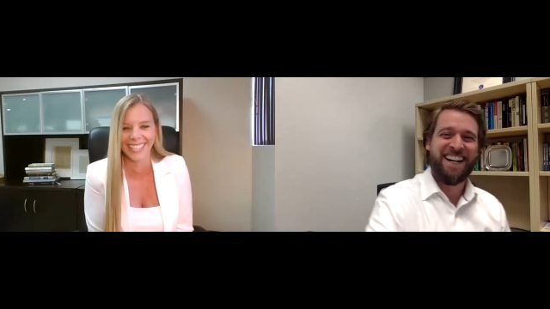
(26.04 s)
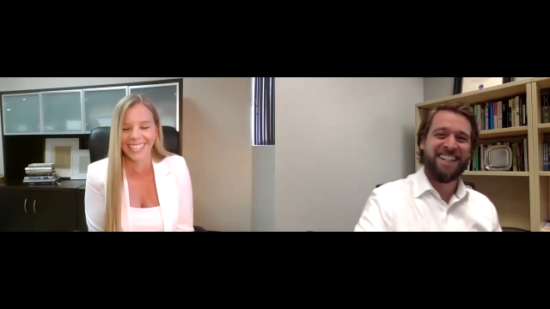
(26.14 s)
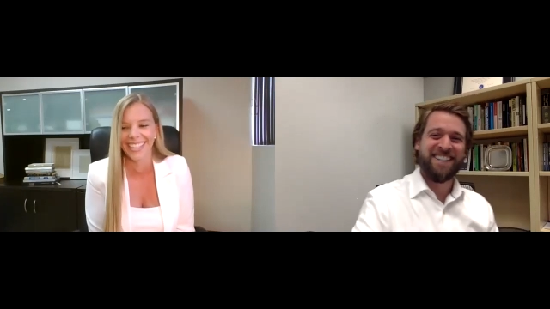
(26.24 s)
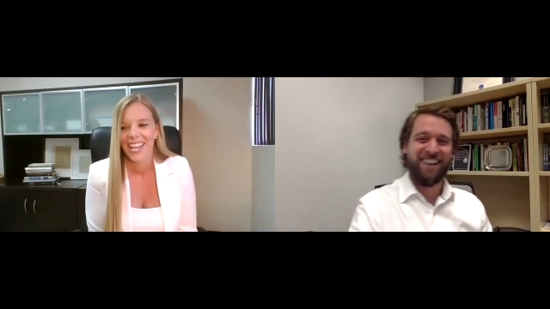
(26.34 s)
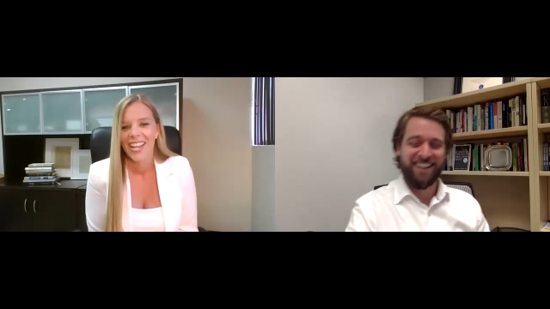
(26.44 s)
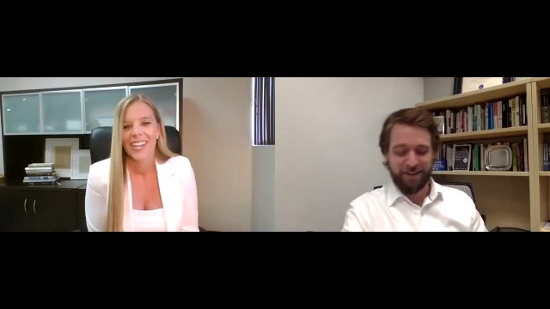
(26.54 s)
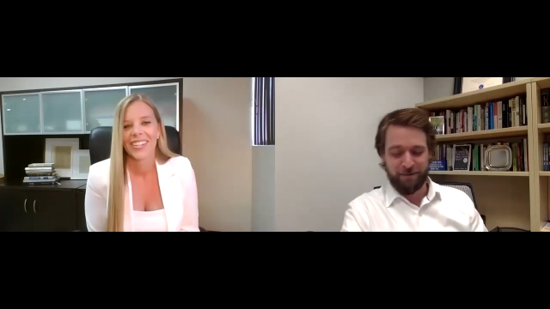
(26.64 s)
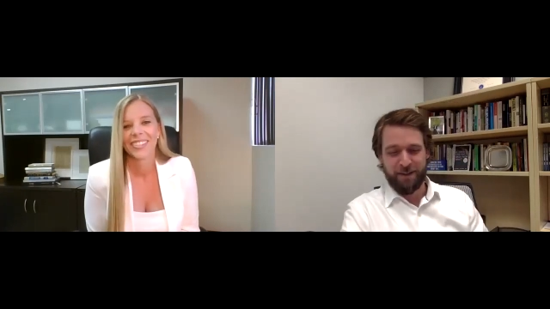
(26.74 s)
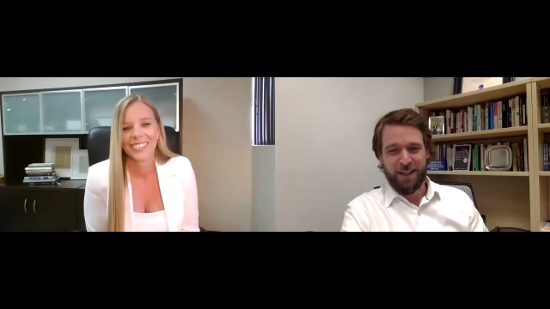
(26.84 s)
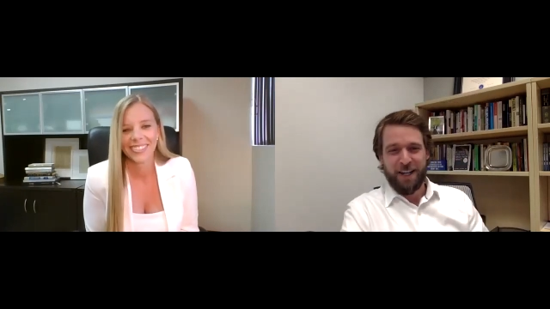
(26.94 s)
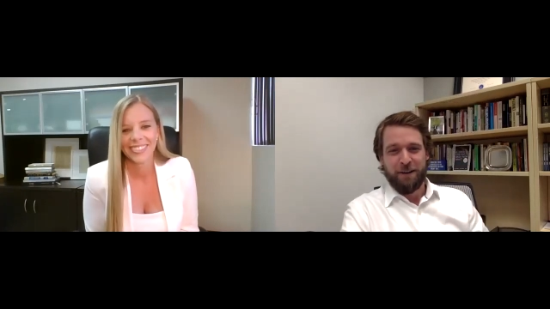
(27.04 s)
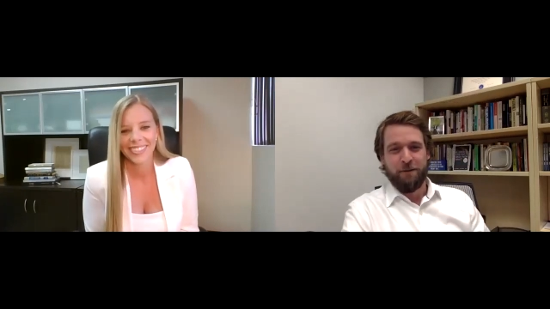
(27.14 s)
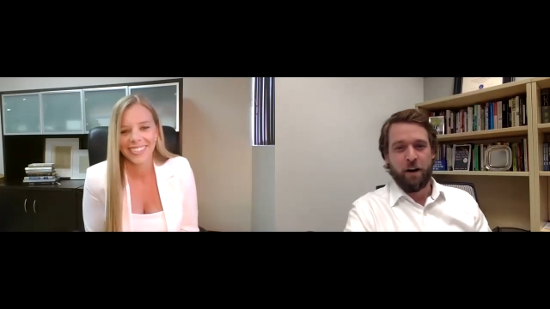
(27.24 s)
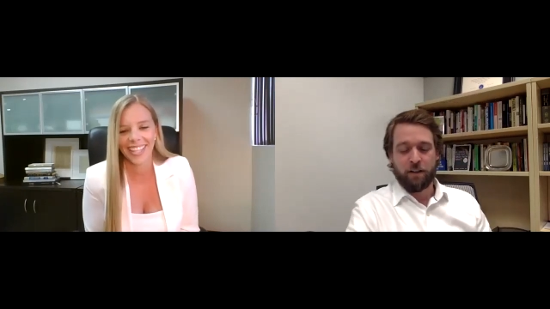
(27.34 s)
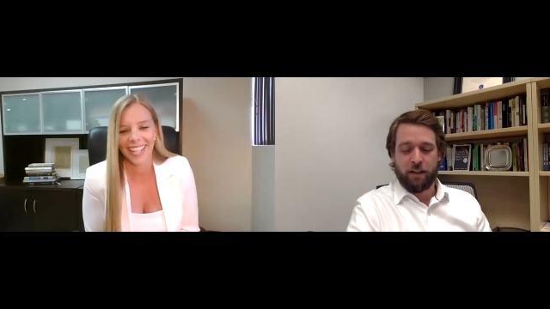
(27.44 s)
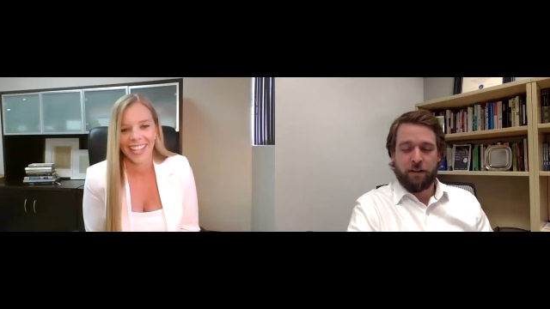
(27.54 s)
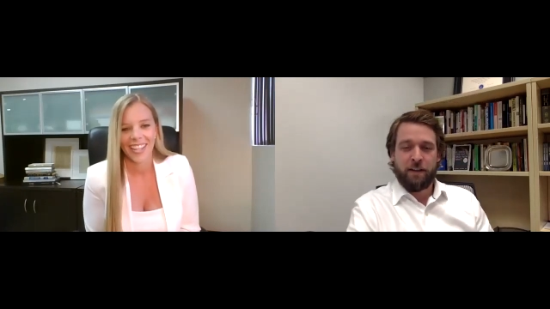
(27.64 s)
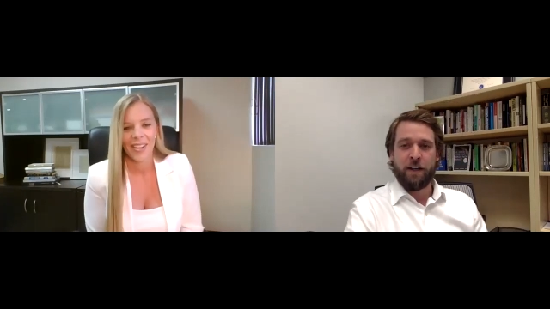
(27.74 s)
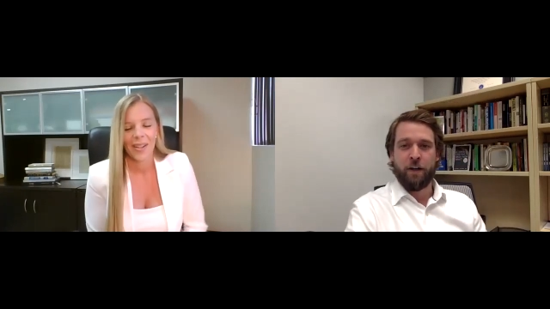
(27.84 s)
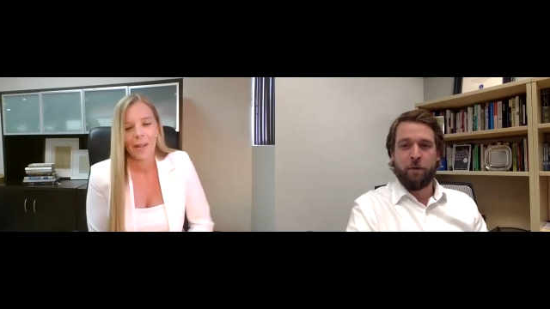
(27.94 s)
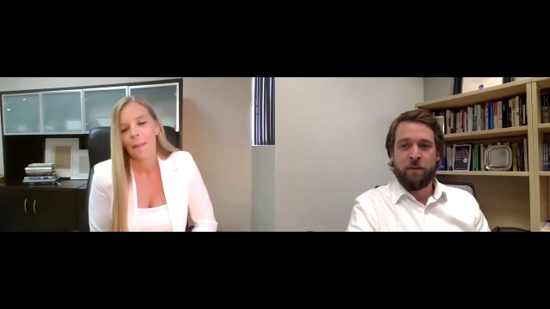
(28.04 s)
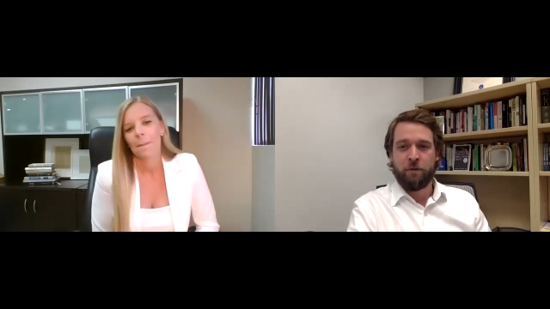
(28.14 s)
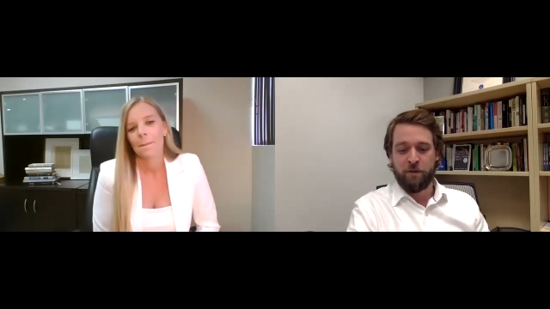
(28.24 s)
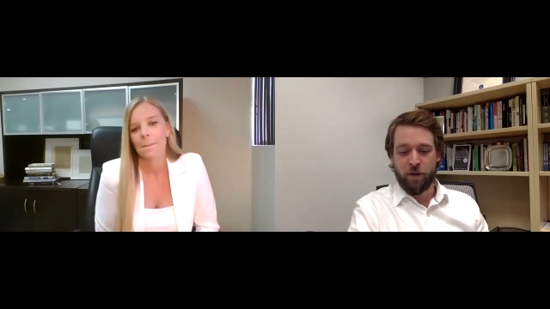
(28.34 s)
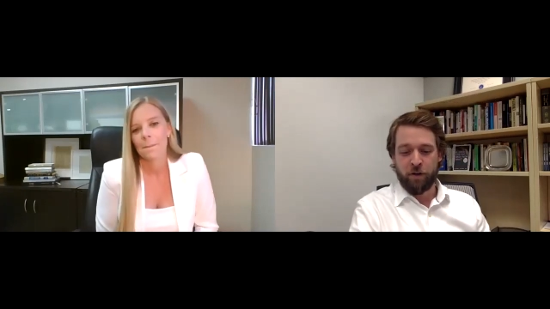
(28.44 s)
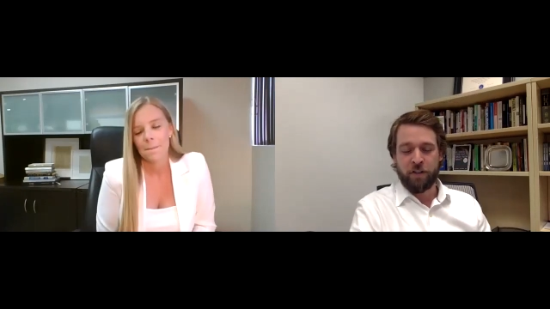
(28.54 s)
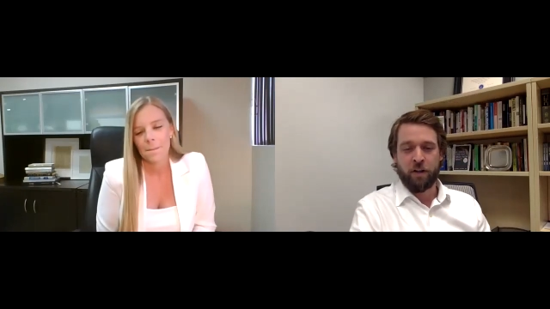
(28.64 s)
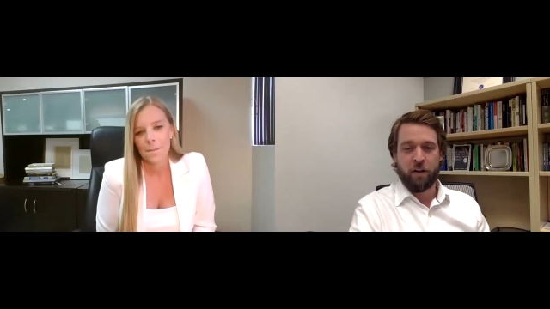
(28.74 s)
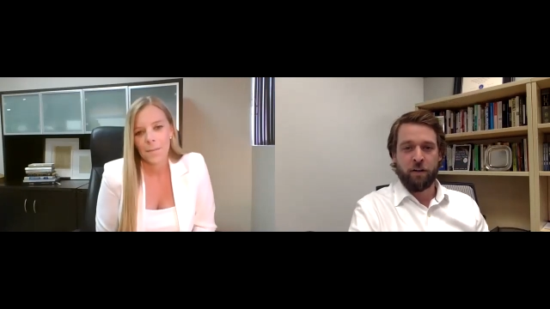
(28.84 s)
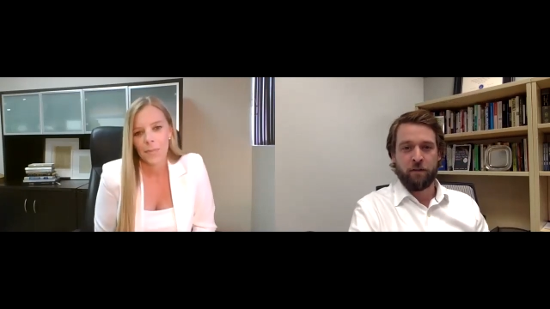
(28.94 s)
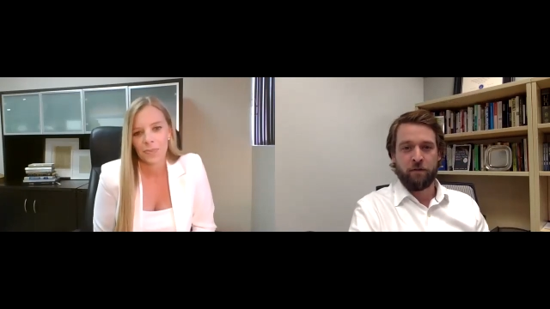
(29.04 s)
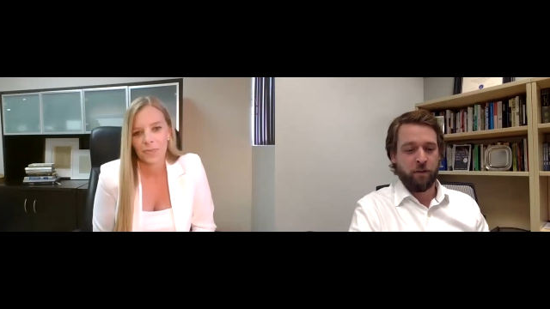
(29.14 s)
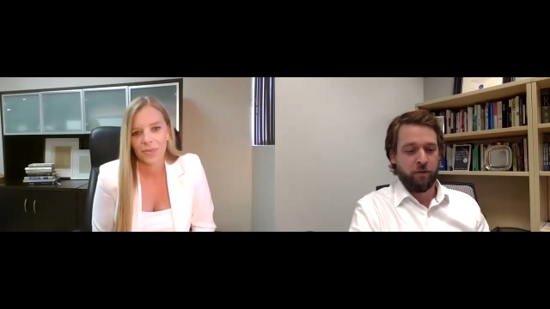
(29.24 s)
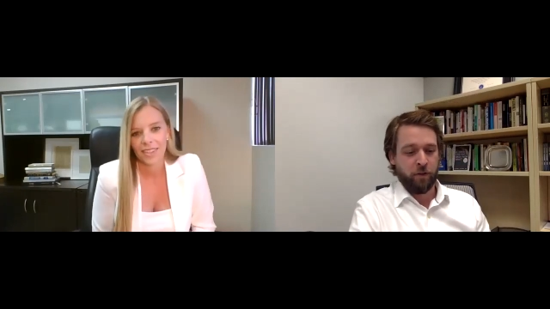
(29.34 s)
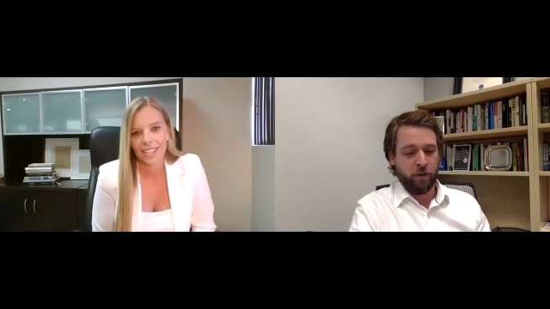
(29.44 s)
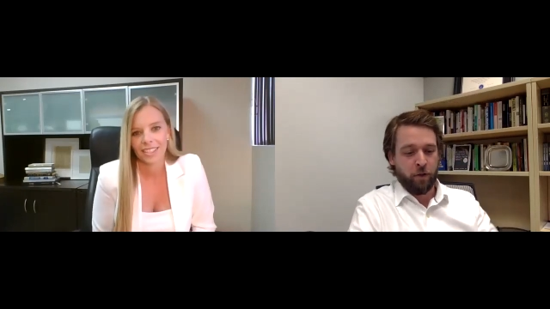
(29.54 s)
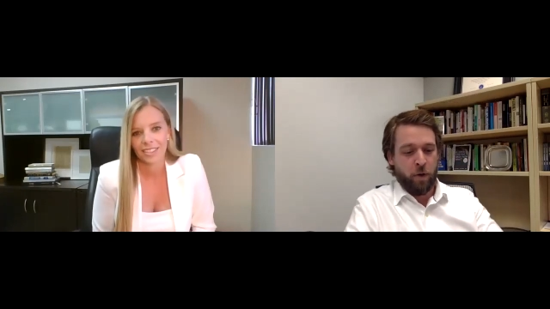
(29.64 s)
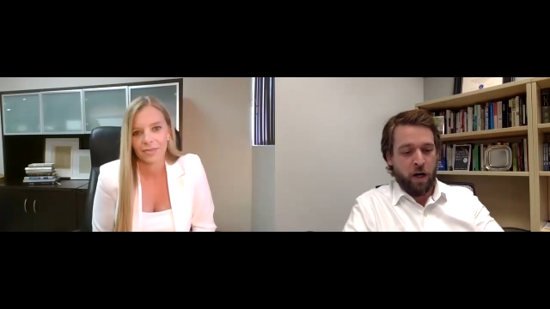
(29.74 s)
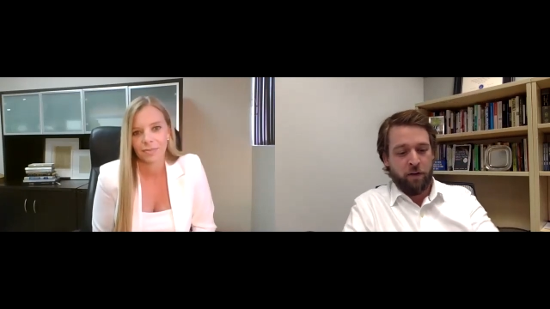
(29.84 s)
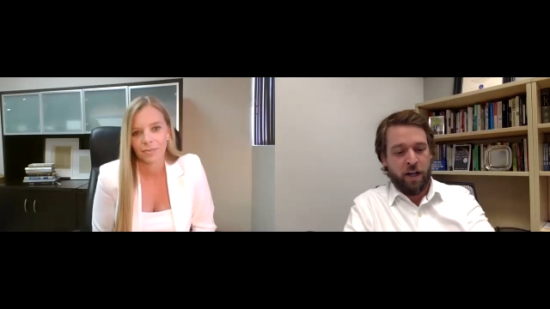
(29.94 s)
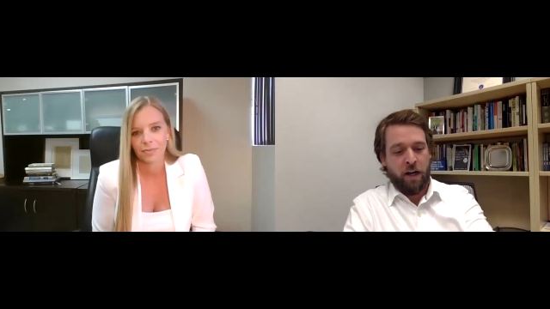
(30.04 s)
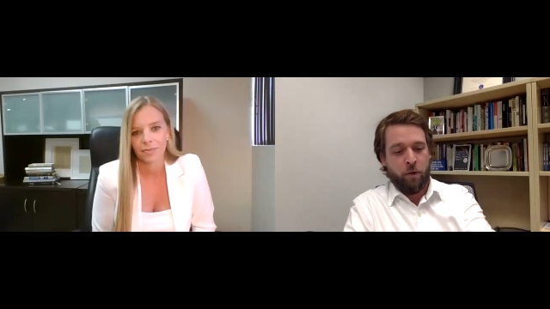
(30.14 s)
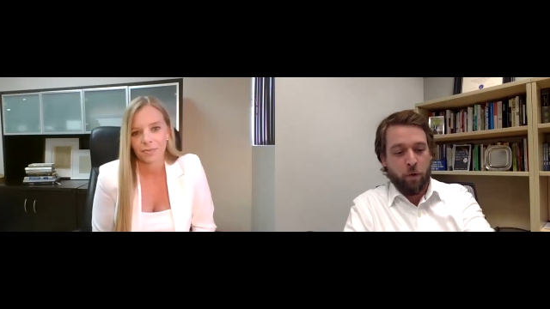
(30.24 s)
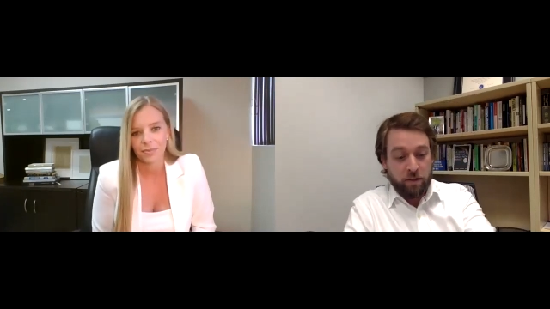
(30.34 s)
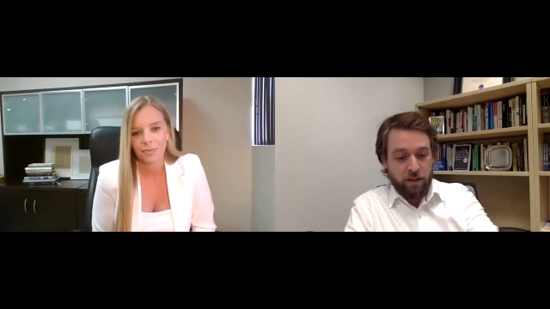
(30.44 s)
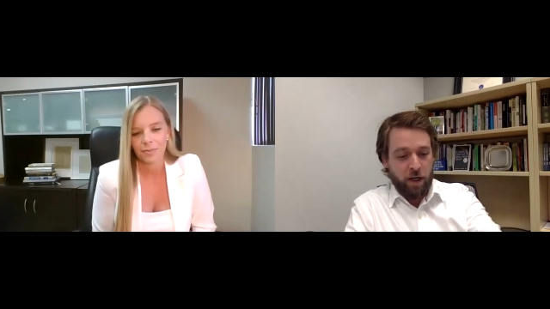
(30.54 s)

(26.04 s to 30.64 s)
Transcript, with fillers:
Speaker 1: That's awesome. Well, yeah. I know we've, we've known each other for, for a little while now, worked a